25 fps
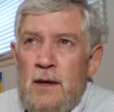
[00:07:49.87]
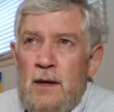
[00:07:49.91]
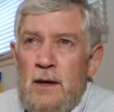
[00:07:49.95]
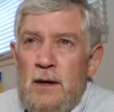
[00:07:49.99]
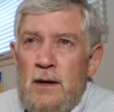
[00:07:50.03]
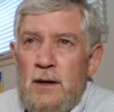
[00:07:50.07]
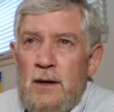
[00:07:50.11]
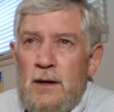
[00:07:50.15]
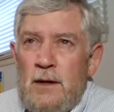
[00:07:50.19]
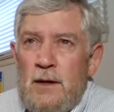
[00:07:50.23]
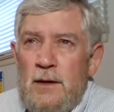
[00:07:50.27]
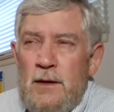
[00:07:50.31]

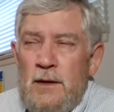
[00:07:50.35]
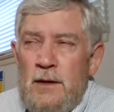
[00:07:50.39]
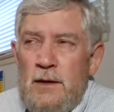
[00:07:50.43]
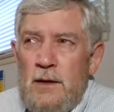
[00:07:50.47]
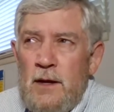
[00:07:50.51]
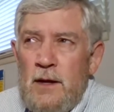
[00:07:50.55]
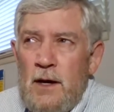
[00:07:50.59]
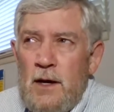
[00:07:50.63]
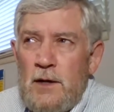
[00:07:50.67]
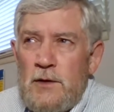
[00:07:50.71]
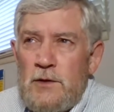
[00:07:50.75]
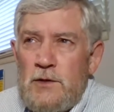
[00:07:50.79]

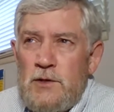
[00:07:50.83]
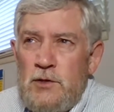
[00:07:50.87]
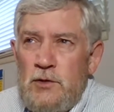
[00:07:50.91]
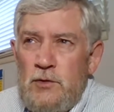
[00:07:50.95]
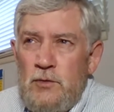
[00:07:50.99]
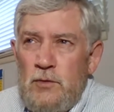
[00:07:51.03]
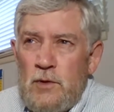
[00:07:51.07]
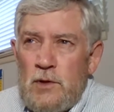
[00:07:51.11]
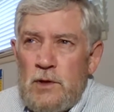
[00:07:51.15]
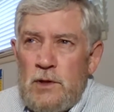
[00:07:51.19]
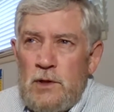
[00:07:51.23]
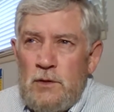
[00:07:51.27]
Not
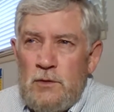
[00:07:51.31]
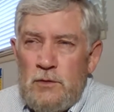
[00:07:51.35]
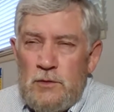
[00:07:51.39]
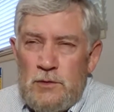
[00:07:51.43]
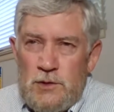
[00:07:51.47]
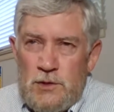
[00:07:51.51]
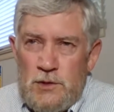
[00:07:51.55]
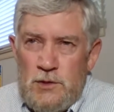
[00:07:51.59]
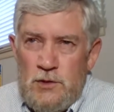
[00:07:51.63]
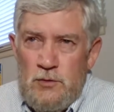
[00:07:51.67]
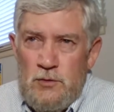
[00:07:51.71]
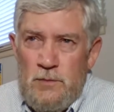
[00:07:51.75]
too
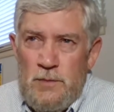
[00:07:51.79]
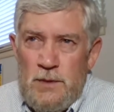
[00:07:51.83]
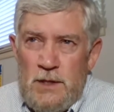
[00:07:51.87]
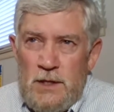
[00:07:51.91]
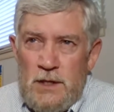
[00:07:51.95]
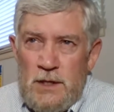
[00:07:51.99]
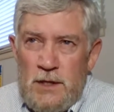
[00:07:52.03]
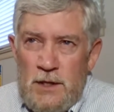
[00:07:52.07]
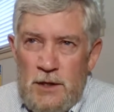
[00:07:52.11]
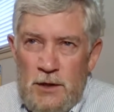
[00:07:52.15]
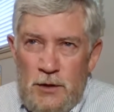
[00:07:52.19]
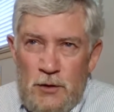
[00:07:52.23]
close to
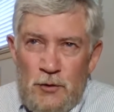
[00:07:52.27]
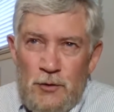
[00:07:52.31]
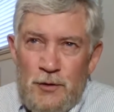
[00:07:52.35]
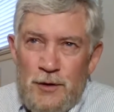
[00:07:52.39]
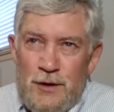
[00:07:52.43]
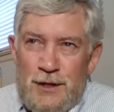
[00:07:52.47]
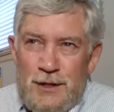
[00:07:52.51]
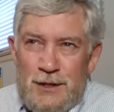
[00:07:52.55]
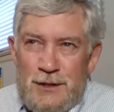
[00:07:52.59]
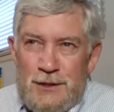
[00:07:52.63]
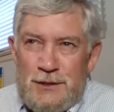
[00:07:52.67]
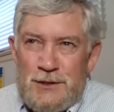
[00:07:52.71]
be an
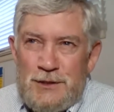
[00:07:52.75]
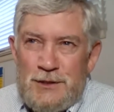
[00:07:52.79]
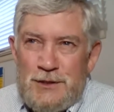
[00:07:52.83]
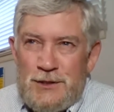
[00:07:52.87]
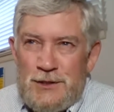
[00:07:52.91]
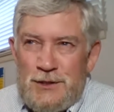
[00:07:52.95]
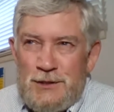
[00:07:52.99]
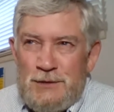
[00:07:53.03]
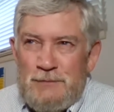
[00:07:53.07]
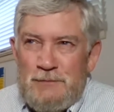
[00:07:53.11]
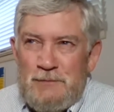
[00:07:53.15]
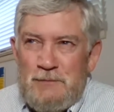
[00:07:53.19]

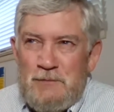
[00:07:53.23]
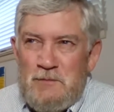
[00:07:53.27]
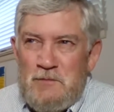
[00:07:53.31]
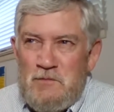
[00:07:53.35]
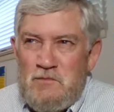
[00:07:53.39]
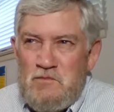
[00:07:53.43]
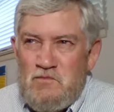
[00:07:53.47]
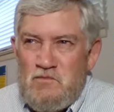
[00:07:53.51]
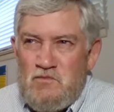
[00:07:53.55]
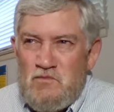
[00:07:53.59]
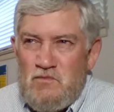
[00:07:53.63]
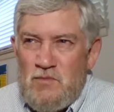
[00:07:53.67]
annoyance,
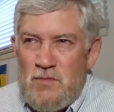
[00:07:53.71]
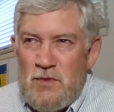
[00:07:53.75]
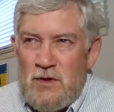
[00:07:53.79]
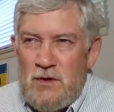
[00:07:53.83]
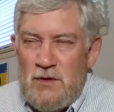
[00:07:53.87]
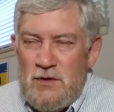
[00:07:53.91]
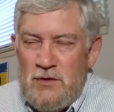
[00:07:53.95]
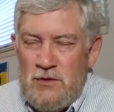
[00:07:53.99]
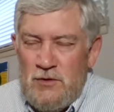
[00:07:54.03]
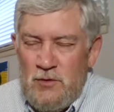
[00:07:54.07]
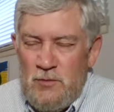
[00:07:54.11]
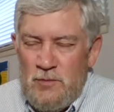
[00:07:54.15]

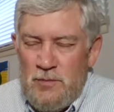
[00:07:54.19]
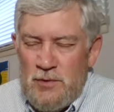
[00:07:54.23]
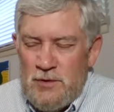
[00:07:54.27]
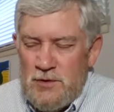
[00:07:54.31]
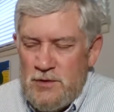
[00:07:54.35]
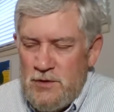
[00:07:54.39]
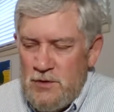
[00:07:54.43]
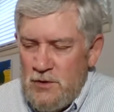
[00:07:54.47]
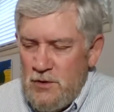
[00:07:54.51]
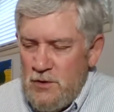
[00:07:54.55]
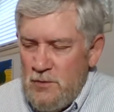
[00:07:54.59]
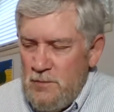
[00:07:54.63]
to
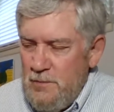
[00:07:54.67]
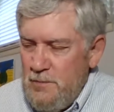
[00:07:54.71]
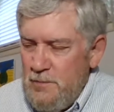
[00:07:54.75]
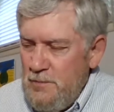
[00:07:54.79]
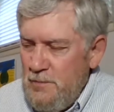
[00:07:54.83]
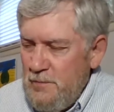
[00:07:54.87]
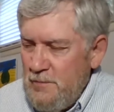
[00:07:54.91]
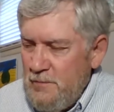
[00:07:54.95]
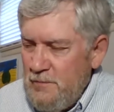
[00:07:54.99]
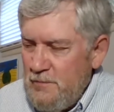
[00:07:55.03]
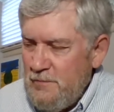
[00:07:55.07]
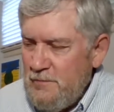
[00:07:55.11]
perturb
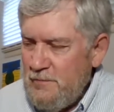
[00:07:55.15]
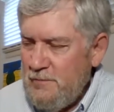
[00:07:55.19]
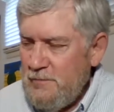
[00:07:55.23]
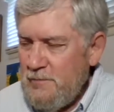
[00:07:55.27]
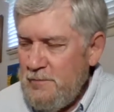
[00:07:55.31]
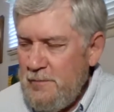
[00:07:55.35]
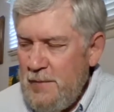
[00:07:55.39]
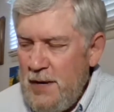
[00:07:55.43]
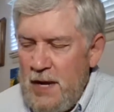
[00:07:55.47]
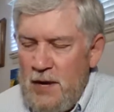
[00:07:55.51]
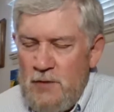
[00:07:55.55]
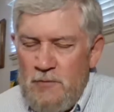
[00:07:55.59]

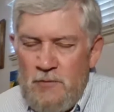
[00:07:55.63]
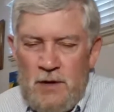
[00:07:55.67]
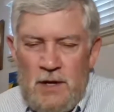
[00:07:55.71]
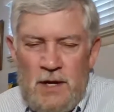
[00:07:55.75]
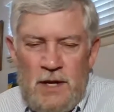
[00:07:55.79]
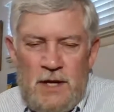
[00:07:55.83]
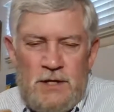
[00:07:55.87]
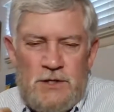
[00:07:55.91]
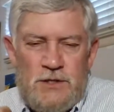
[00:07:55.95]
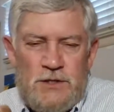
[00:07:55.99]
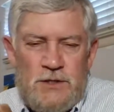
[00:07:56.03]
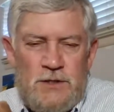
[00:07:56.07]
bad
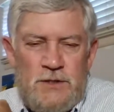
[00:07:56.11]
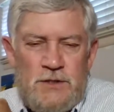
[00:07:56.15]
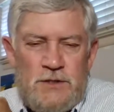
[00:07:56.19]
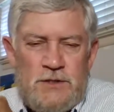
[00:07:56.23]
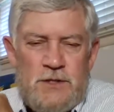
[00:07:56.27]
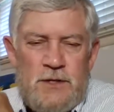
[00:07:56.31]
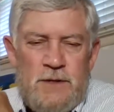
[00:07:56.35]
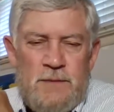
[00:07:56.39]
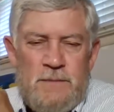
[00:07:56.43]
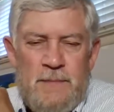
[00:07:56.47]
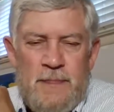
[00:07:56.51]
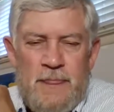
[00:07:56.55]

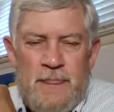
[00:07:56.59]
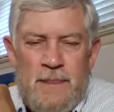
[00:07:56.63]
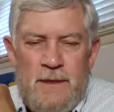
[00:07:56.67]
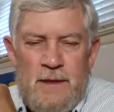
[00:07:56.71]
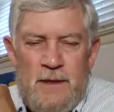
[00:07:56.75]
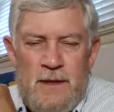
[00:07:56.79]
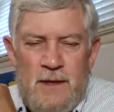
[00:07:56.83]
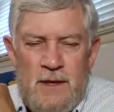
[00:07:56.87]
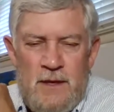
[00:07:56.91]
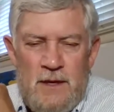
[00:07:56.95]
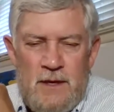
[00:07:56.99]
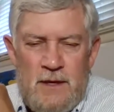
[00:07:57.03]
relations,
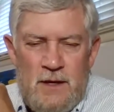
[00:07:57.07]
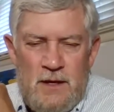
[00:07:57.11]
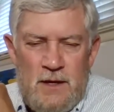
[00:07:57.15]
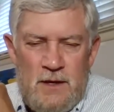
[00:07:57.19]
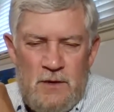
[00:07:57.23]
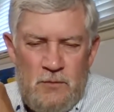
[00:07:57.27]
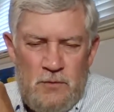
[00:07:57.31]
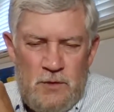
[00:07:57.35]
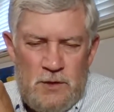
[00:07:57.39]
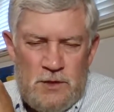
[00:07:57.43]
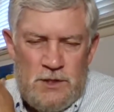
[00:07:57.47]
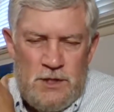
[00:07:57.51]

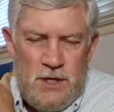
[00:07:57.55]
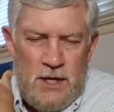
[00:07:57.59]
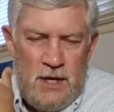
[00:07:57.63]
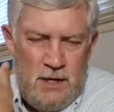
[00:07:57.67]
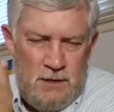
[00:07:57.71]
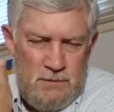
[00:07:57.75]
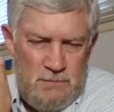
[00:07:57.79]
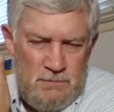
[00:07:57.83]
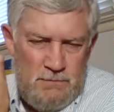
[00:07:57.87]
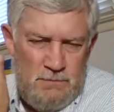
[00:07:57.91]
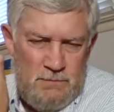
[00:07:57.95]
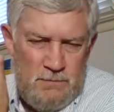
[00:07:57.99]
which
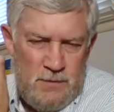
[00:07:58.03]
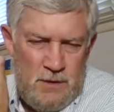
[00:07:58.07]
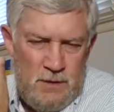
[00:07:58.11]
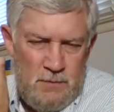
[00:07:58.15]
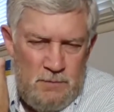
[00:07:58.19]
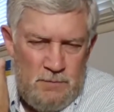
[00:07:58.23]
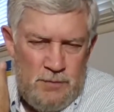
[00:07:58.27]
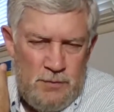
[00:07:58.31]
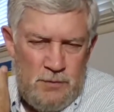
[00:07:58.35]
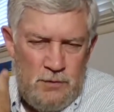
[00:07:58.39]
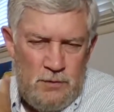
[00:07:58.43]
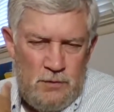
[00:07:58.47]
had
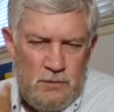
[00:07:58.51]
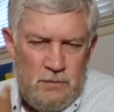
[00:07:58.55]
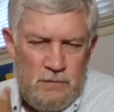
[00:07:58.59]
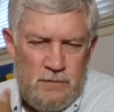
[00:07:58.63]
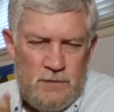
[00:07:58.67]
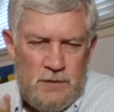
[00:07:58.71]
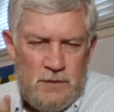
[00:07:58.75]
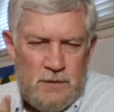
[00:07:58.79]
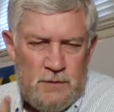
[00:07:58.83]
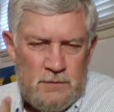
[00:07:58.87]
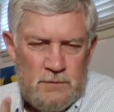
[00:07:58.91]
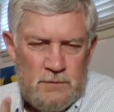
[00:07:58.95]
improved,